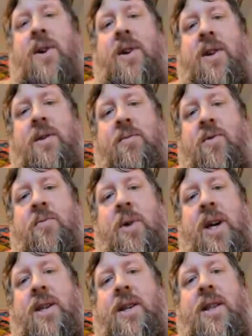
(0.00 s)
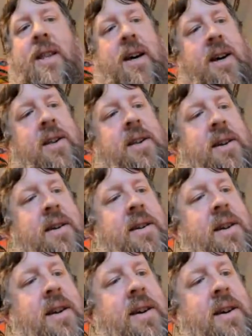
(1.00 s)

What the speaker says: I had a small piece in there, so